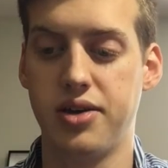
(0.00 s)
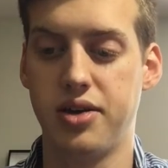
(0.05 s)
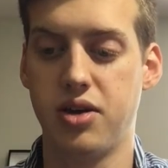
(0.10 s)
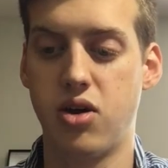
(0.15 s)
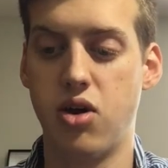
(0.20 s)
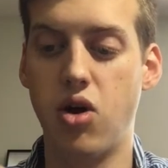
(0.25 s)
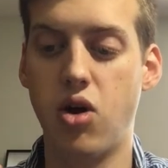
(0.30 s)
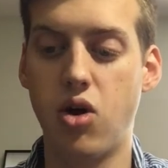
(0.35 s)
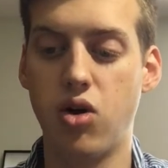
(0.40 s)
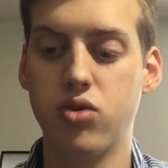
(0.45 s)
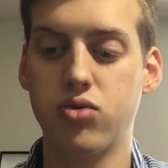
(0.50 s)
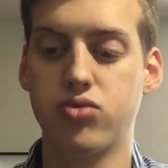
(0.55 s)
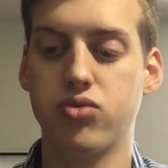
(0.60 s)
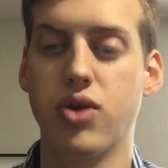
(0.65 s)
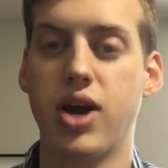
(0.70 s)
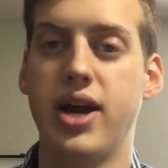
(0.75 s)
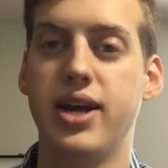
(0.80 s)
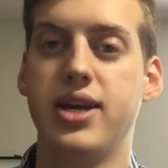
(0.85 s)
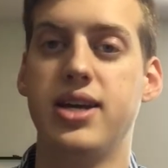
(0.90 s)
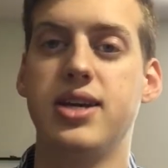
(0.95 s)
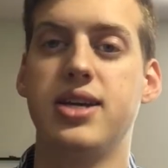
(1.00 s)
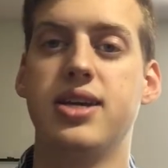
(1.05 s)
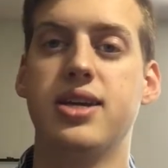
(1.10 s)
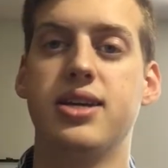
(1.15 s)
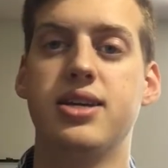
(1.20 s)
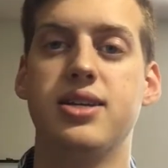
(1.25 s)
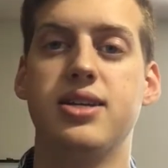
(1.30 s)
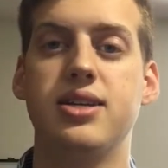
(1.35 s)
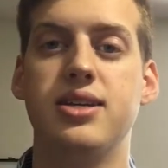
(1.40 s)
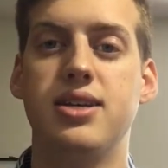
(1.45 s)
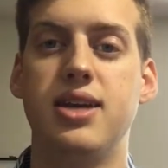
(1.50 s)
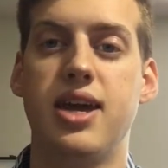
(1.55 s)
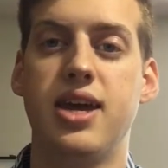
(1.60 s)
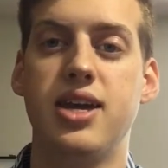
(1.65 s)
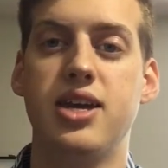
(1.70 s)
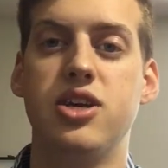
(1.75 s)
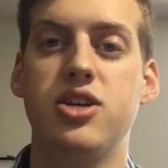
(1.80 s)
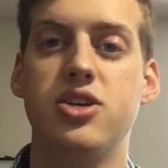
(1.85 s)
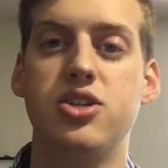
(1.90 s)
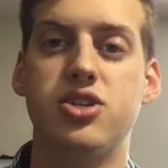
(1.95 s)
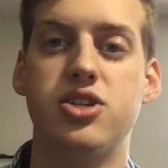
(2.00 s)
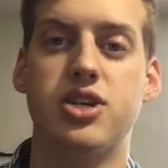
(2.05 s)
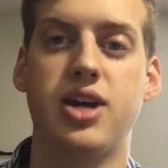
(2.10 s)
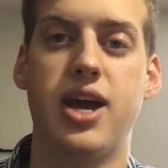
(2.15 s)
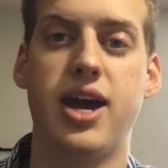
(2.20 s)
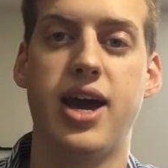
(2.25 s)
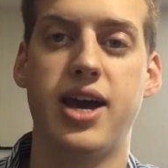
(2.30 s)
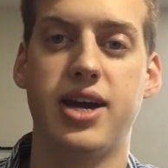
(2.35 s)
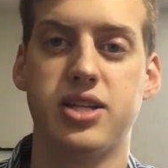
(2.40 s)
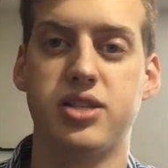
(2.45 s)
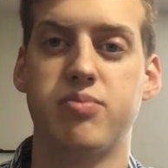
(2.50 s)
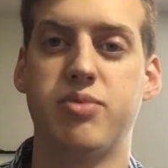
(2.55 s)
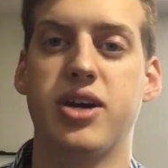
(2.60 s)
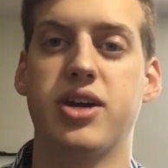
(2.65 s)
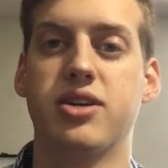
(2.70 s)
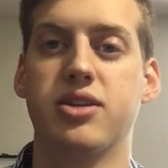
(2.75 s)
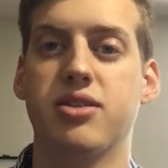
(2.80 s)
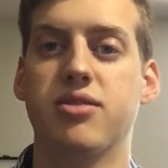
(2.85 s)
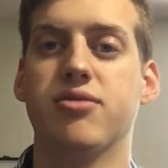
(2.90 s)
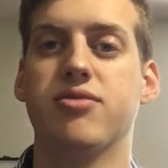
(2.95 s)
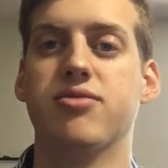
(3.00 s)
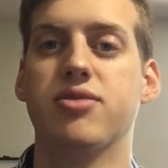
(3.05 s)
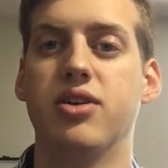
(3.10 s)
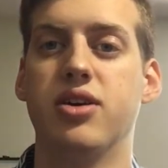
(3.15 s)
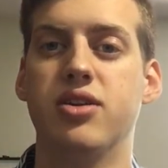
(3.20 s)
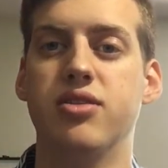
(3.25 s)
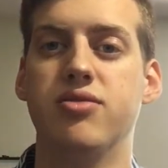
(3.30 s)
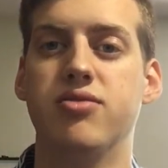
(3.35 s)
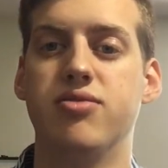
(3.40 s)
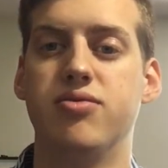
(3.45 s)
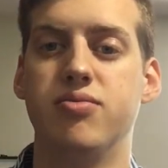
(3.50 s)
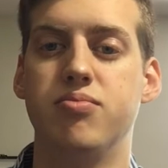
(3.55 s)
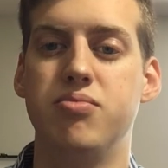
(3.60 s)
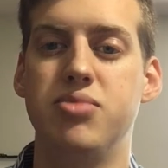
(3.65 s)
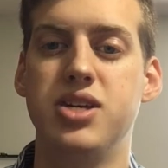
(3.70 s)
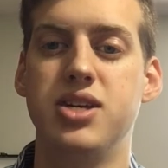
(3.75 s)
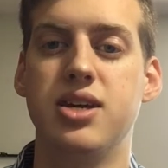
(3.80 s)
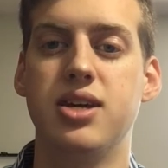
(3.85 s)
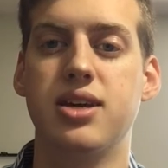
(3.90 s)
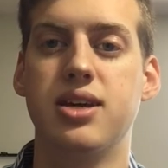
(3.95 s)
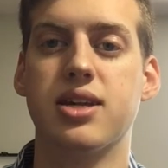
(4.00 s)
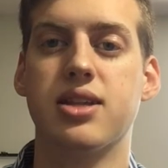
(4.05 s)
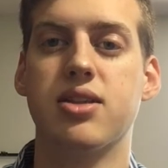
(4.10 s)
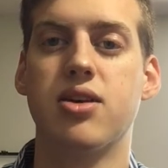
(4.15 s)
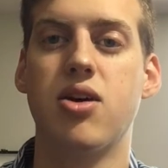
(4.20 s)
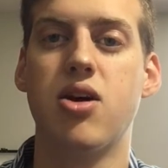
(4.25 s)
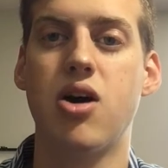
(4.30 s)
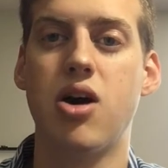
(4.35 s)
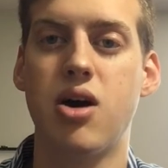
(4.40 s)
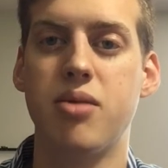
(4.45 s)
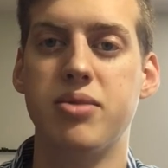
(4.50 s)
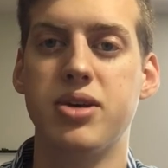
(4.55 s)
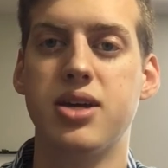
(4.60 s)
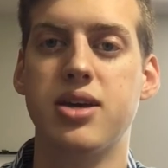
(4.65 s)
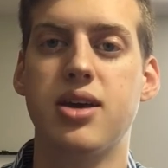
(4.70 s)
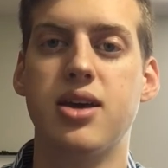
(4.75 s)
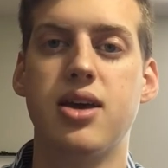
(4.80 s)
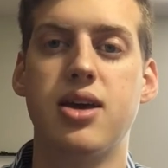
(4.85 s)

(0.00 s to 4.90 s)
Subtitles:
already engaged aspect of being in the hobby.